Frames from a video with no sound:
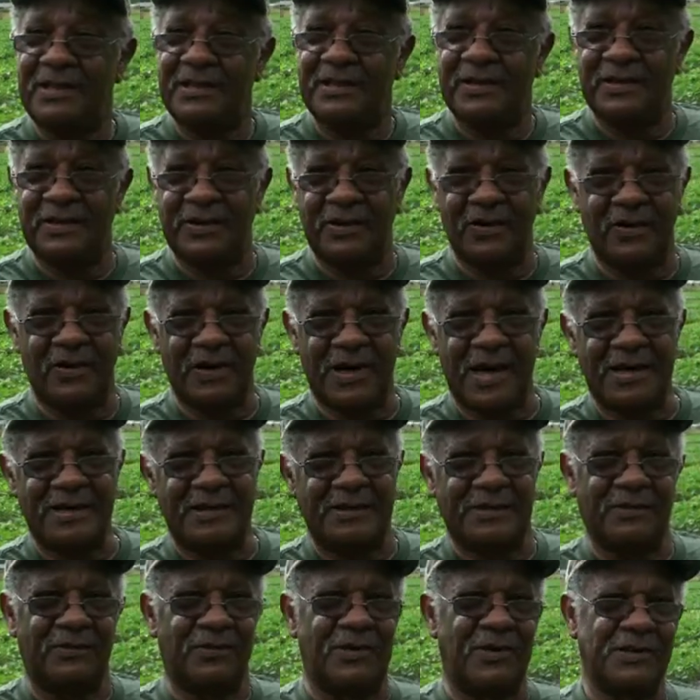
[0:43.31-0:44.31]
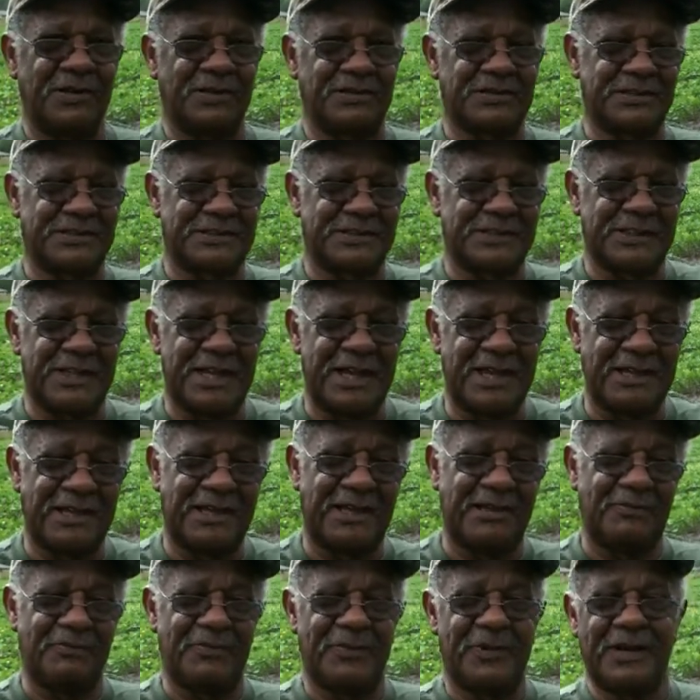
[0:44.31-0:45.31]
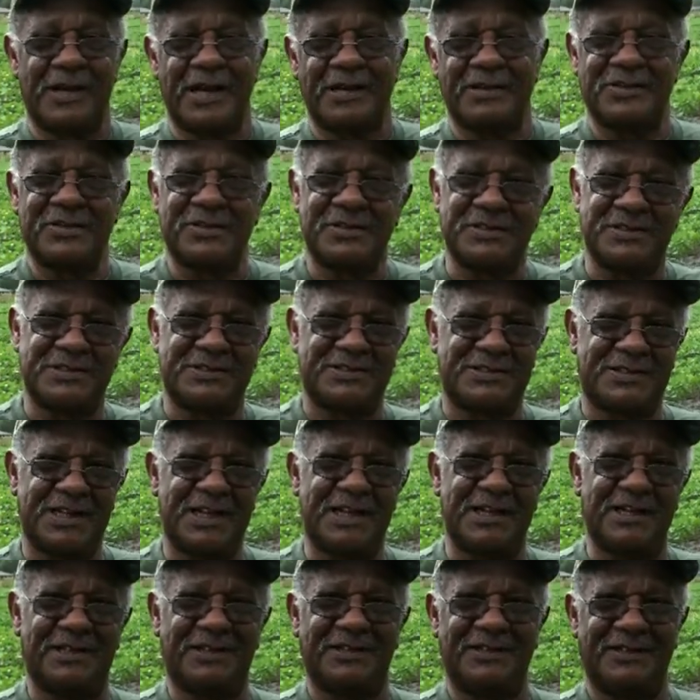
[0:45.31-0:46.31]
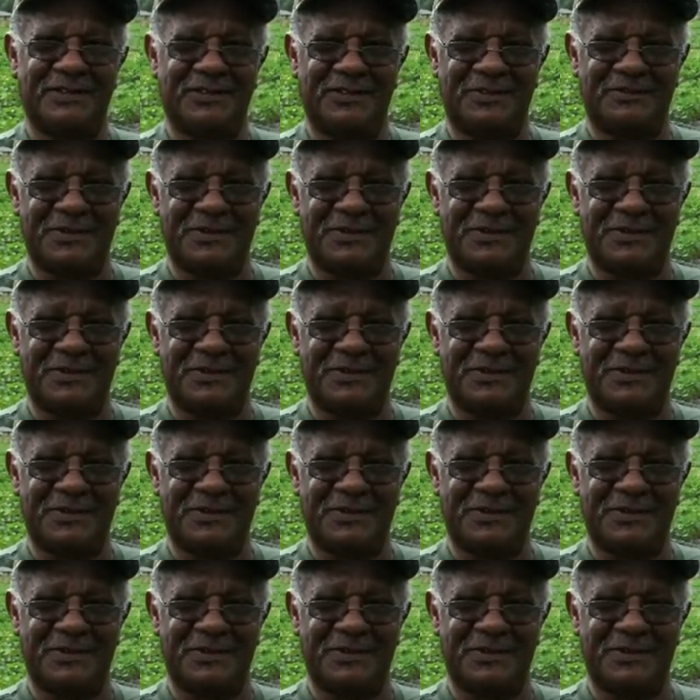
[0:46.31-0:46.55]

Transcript: I either wanted to sing, but I couldn't sing.